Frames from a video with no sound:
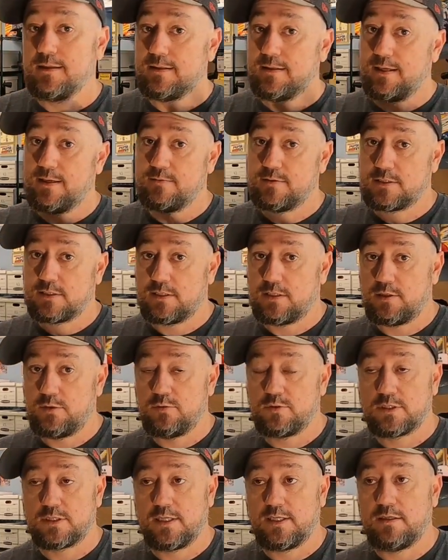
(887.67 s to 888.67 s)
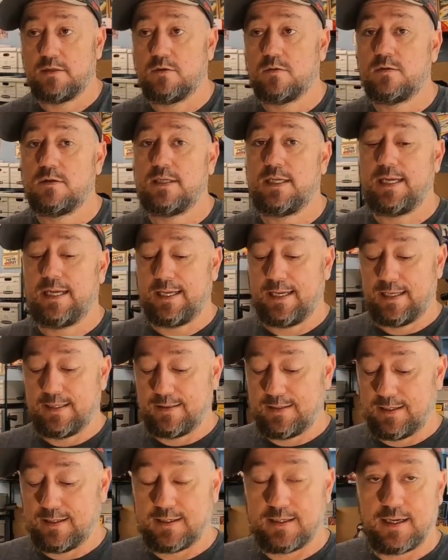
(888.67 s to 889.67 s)
That was a huge deal.
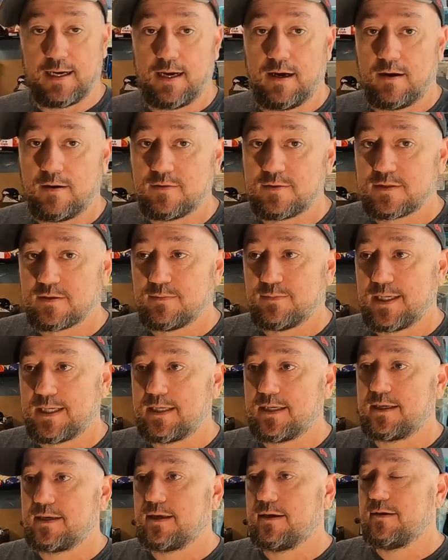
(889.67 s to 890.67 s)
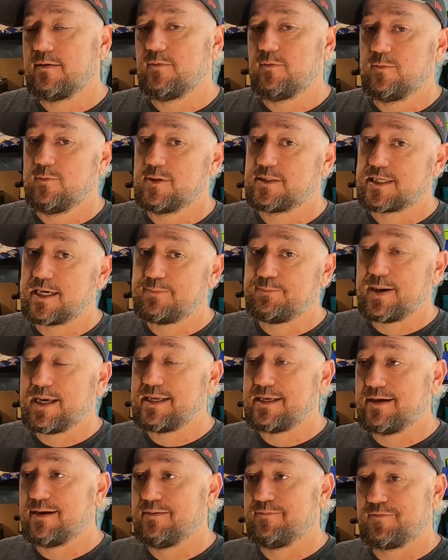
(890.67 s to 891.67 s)
And then I also made a note, which I
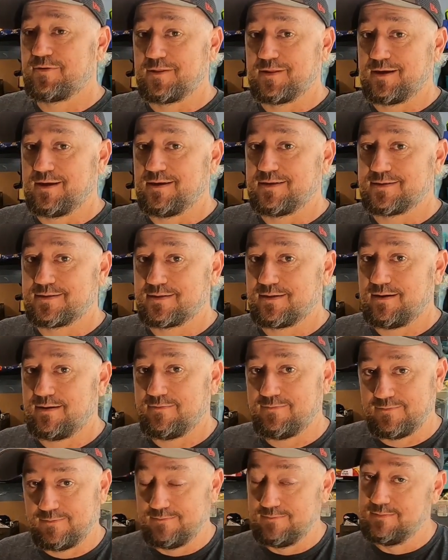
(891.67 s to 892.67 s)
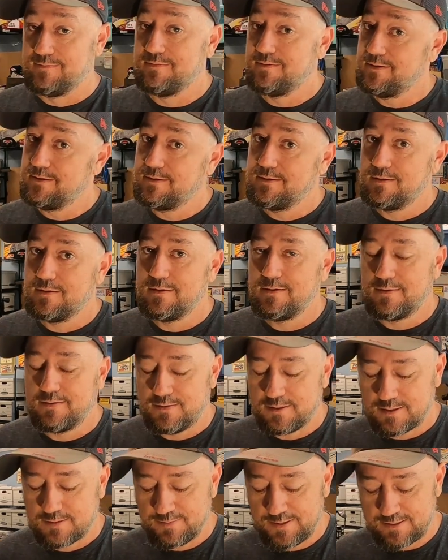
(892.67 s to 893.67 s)
paid up for the gun stuff.
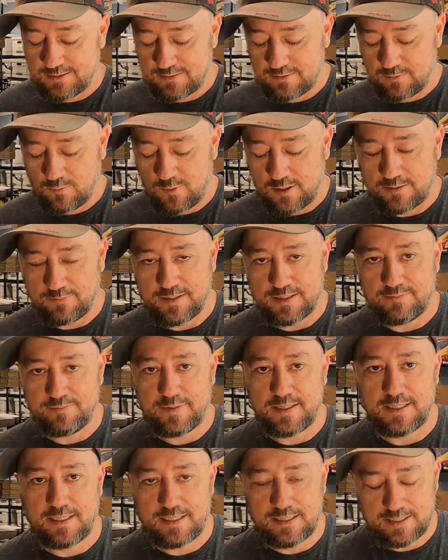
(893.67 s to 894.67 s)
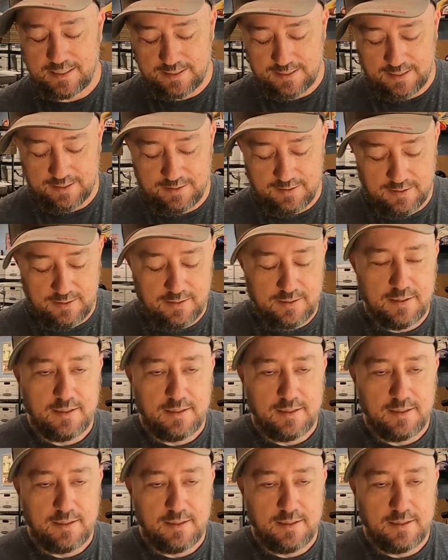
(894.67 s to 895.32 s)
Spent quite a bit of money that day.